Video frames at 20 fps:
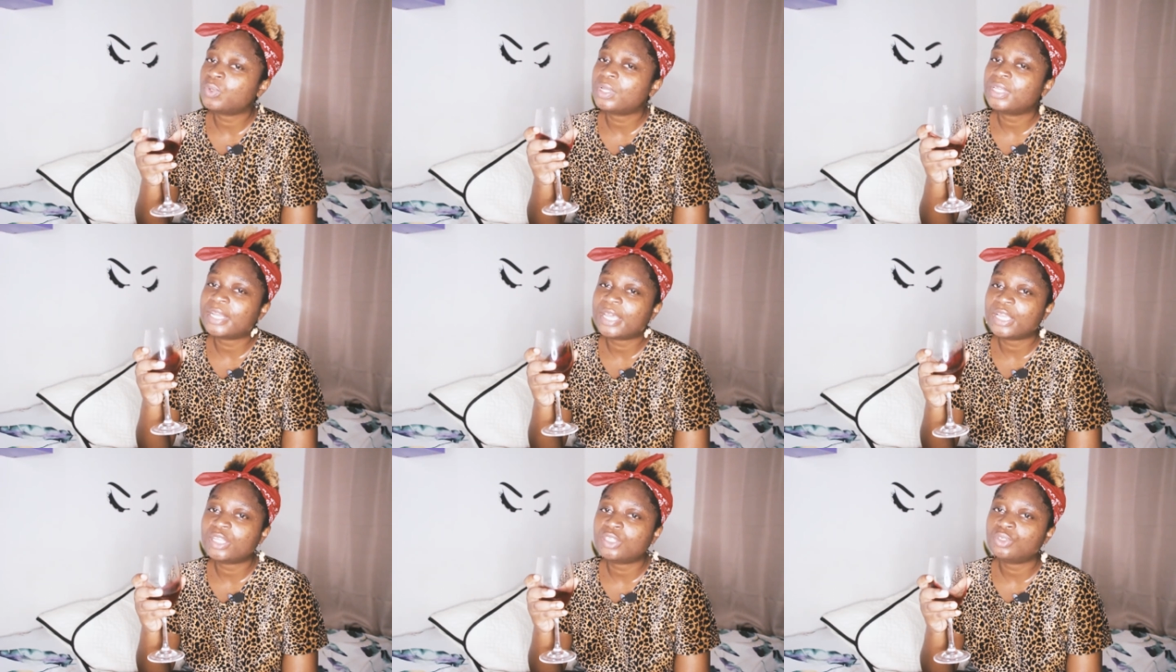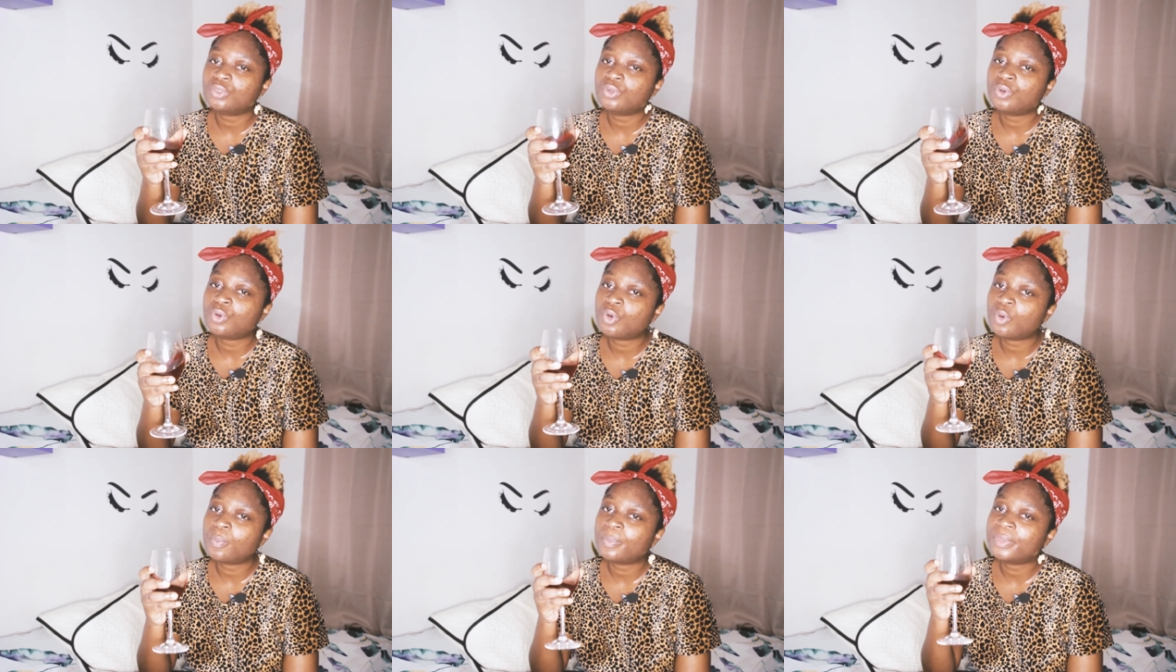one, I do
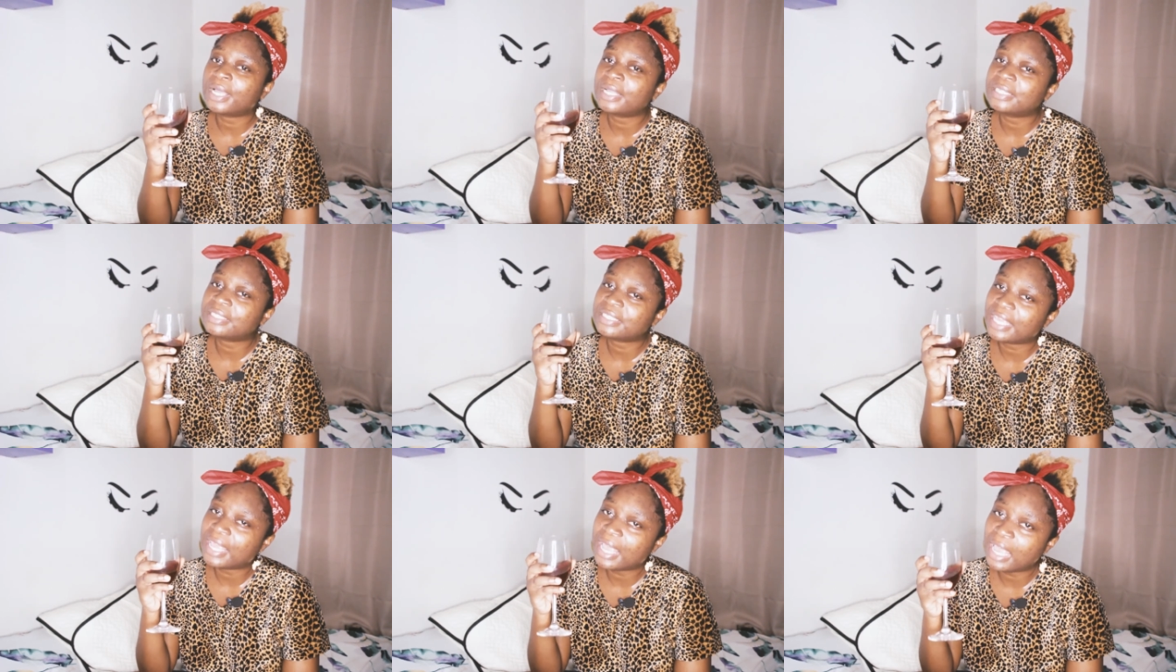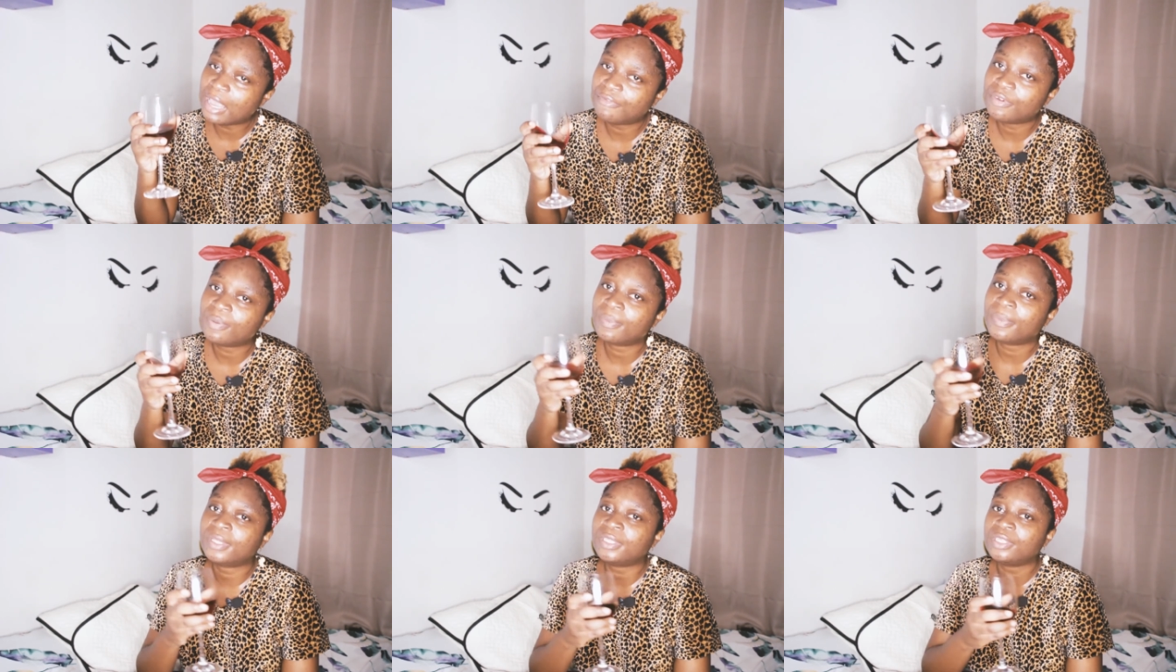hope that
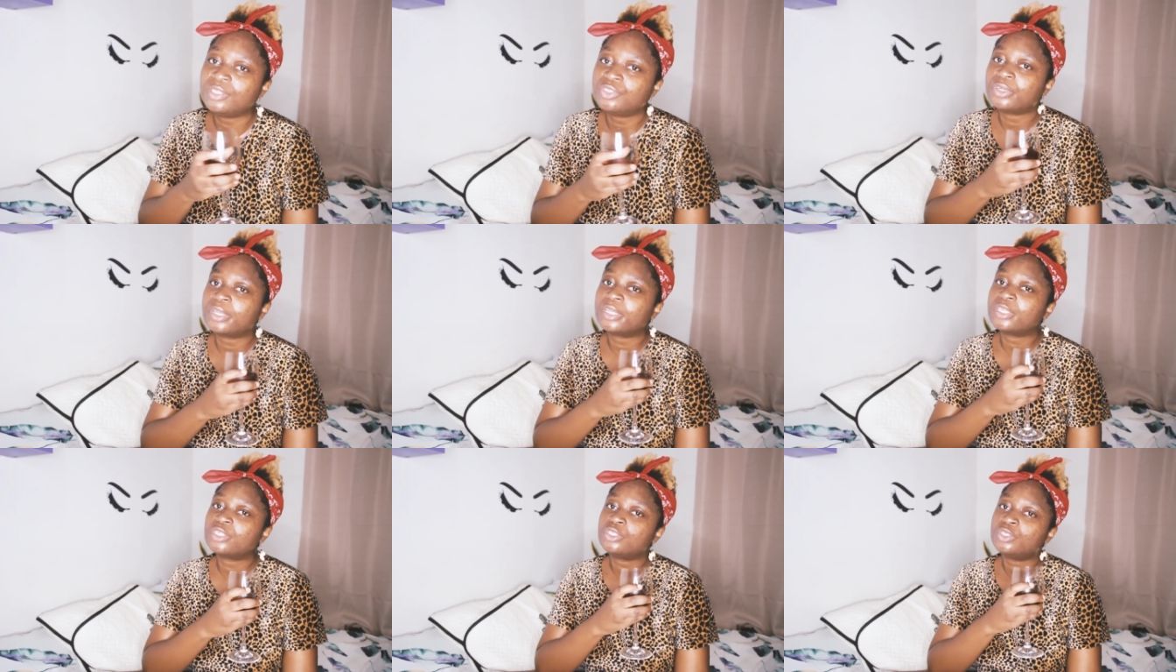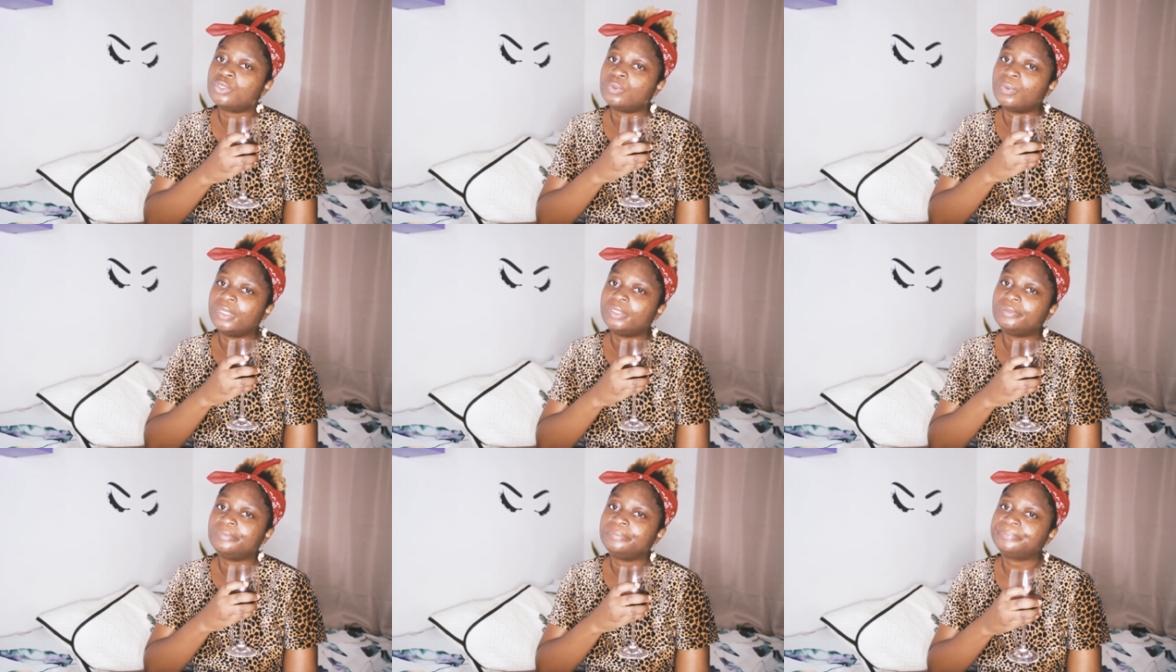everybody drinks to
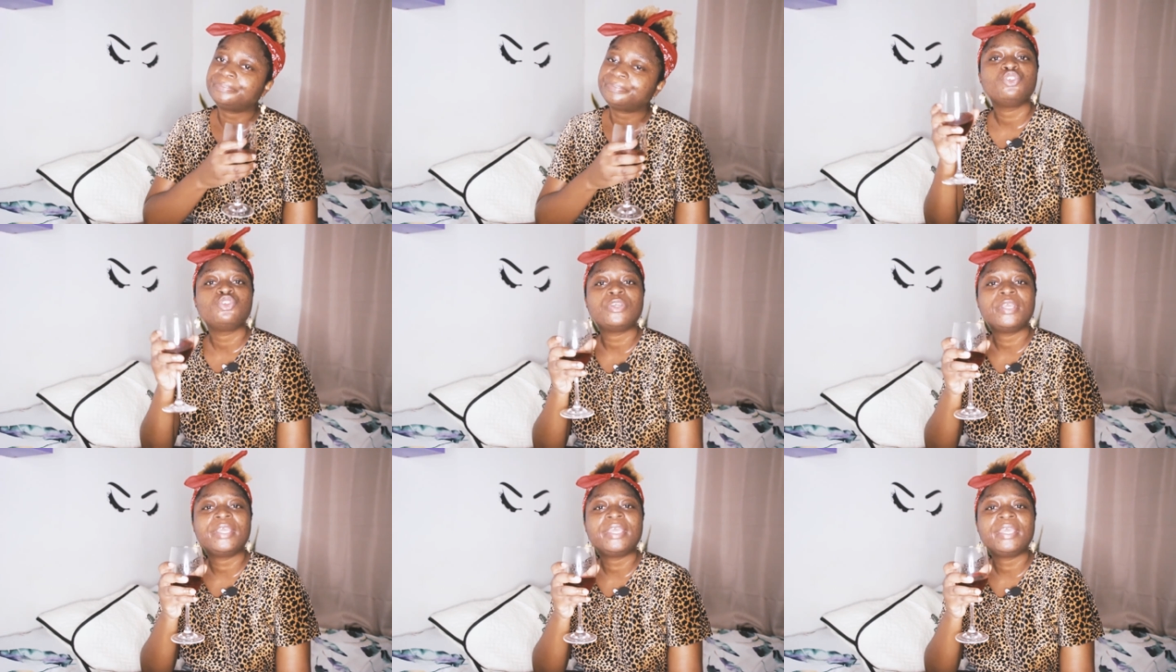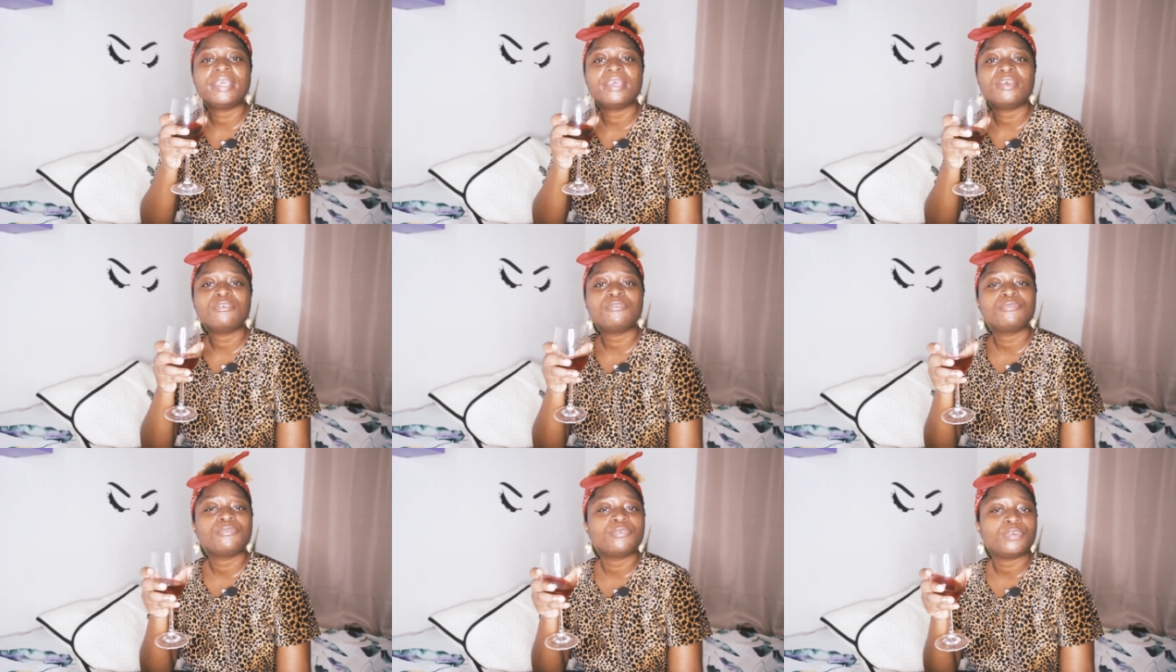it. Drink
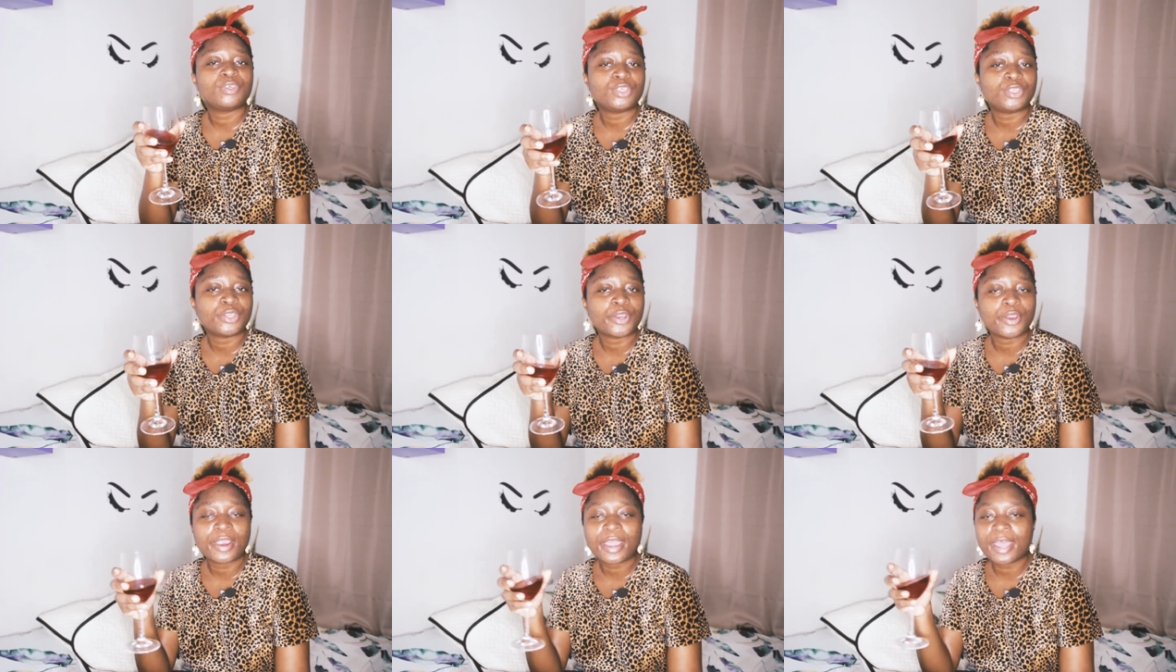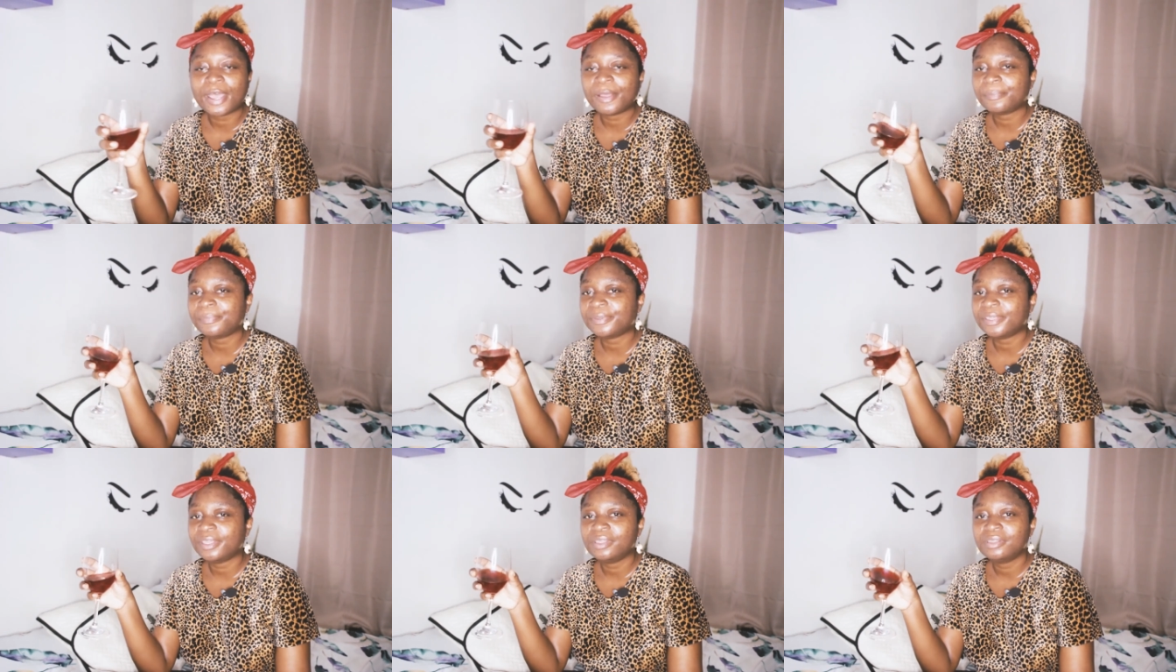if you're
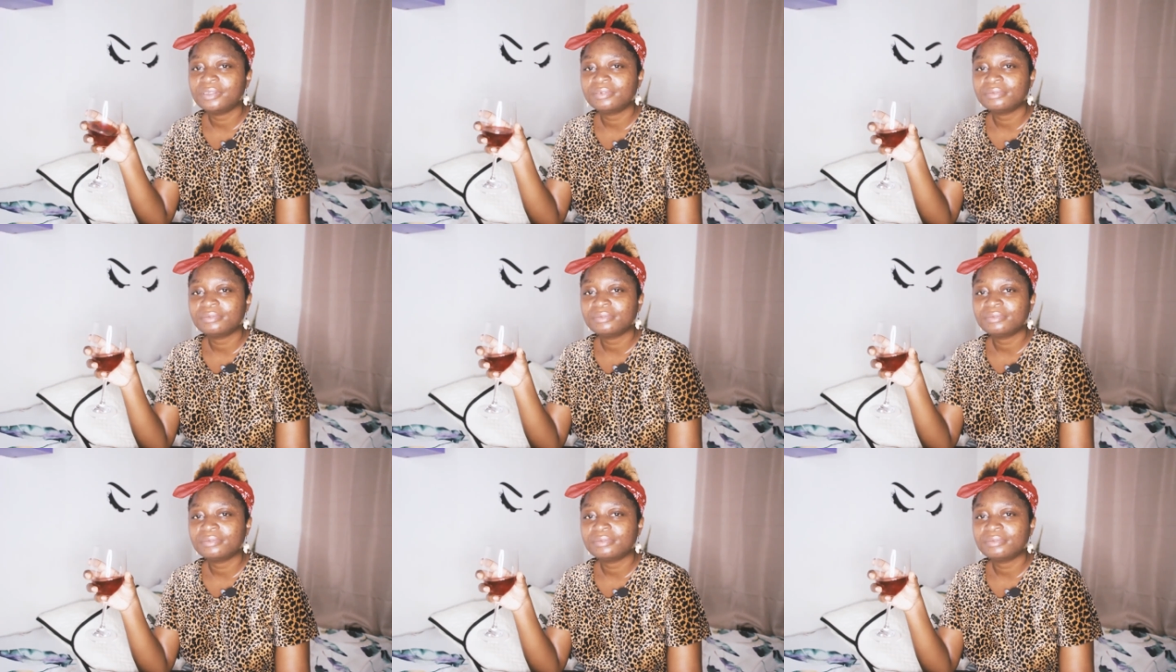happy.